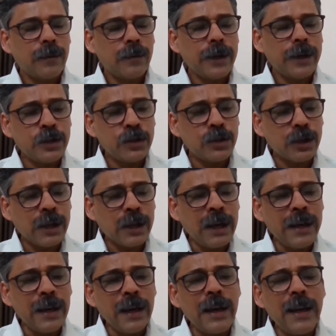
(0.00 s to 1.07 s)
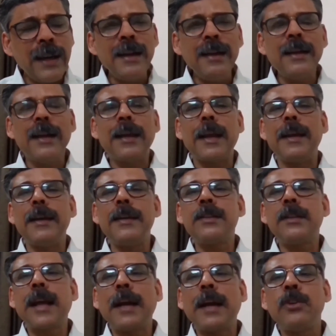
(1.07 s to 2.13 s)
It clearly indicates
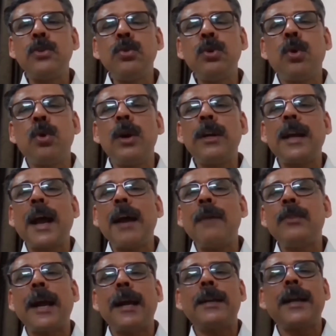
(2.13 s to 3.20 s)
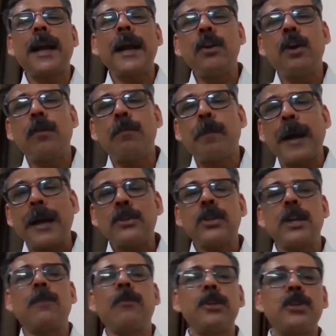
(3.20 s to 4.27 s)
that you don't have that kind of
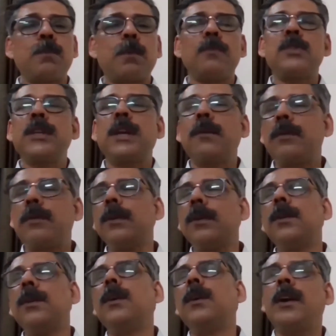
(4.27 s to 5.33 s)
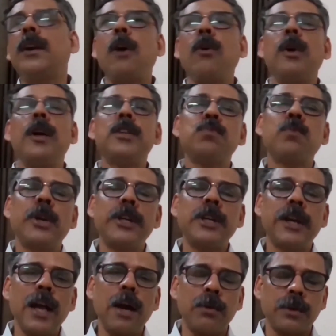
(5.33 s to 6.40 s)
passion which Professor Rao has
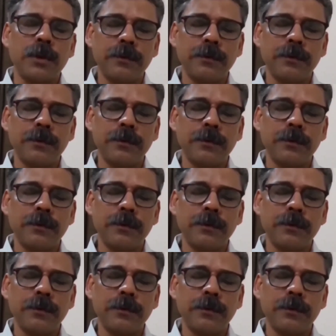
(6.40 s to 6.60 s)
pointed out.